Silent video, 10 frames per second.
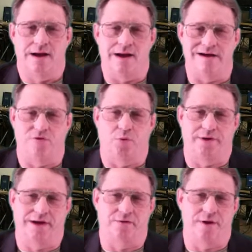Hi everyone,
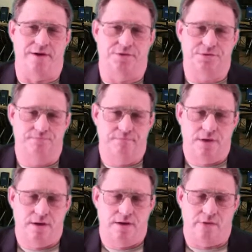Dr. Reynolds.
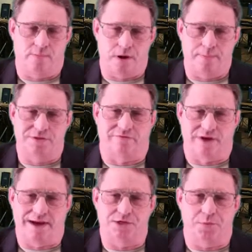The purpose of
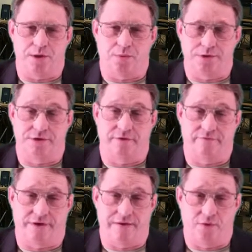last week was to
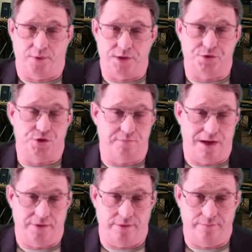define the research
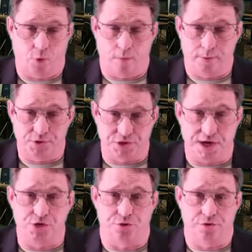method or
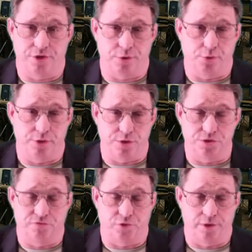procedure you will
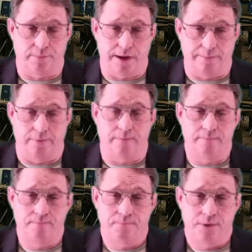use for your paper.
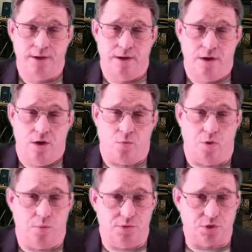
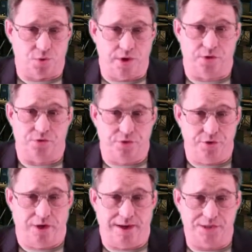What was critical to
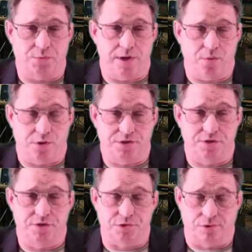do last week was to
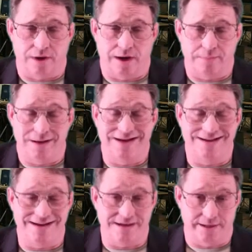describe
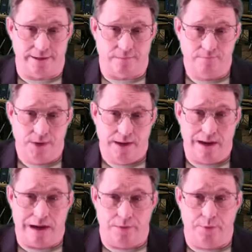in detail
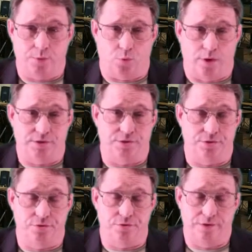how you would want
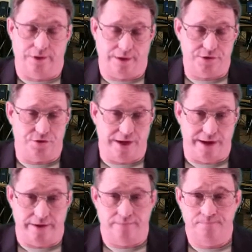to collect your
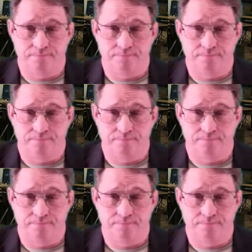data.